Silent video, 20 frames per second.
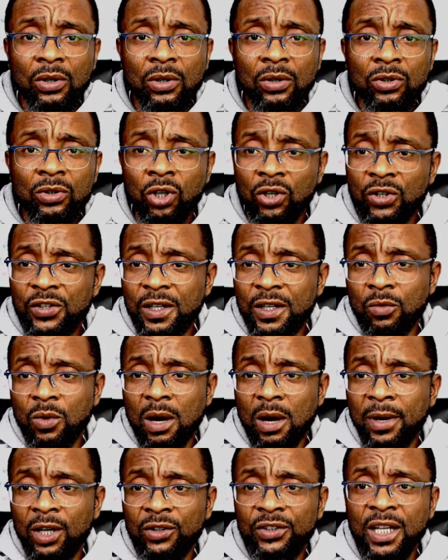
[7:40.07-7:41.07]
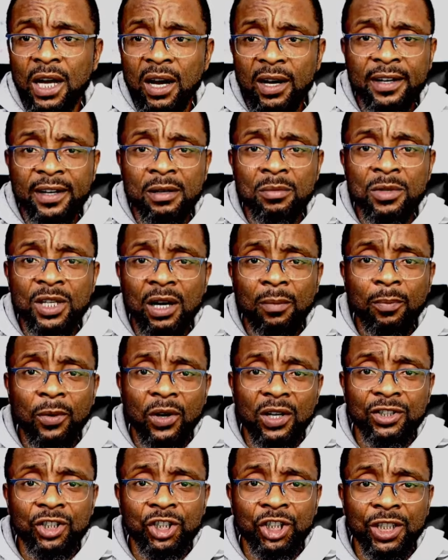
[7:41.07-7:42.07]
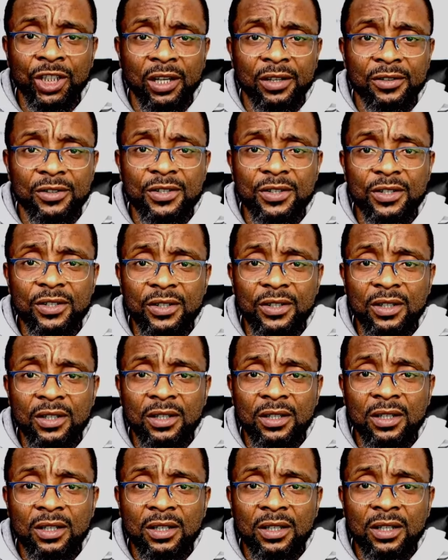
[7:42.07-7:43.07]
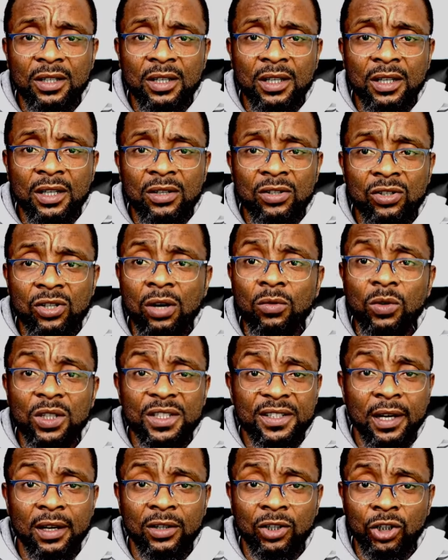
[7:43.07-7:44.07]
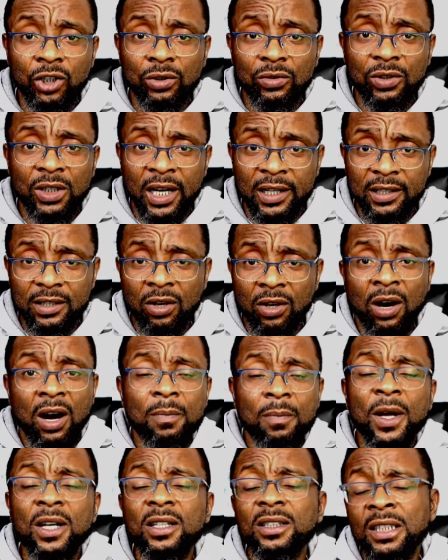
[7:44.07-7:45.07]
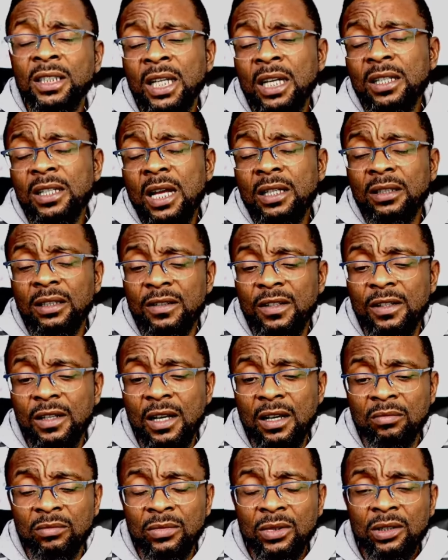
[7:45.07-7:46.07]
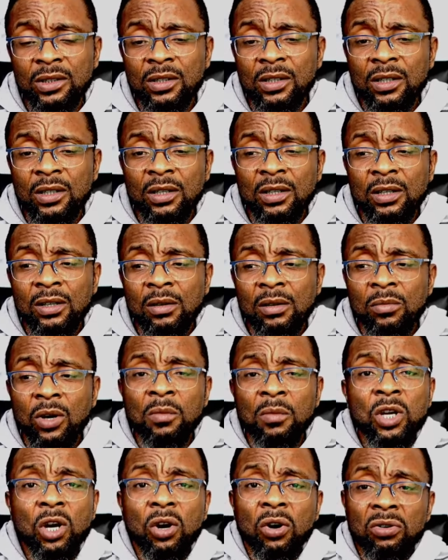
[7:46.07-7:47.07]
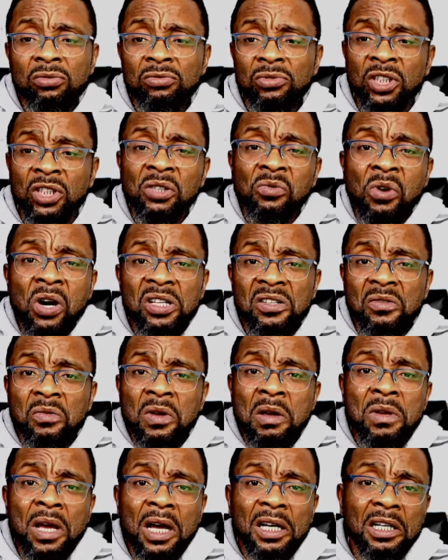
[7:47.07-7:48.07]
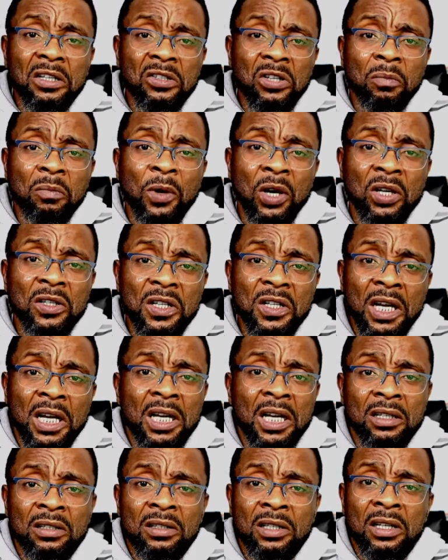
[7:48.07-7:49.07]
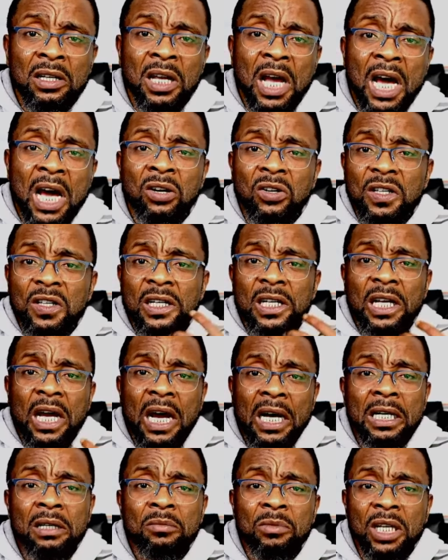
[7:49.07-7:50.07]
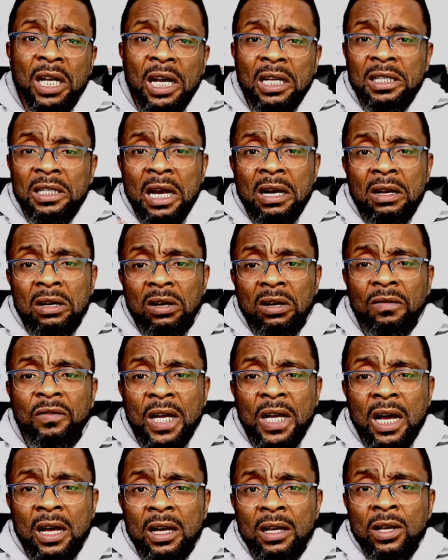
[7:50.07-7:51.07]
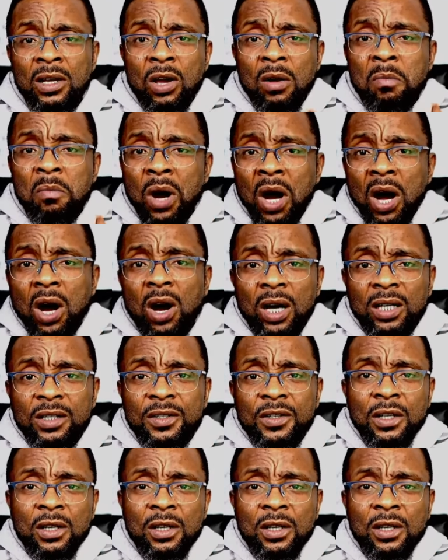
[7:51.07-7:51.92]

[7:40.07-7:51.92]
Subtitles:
Just say we about their criminal politicians. Some will tell you that all politicians are the same. But me, the ones maybe are the support, I know say they are criminals and all of that, but